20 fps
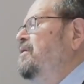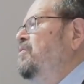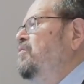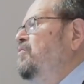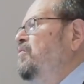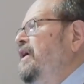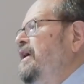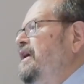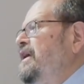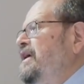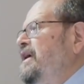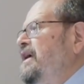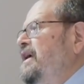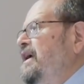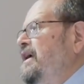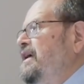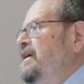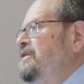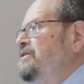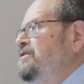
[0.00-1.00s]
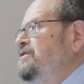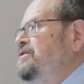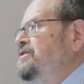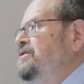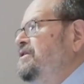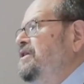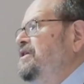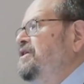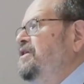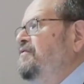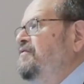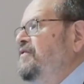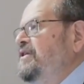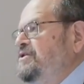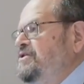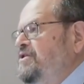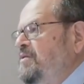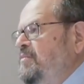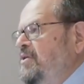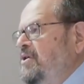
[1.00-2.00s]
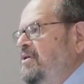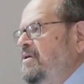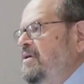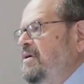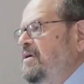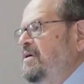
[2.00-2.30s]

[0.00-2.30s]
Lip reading: radiates in the visible,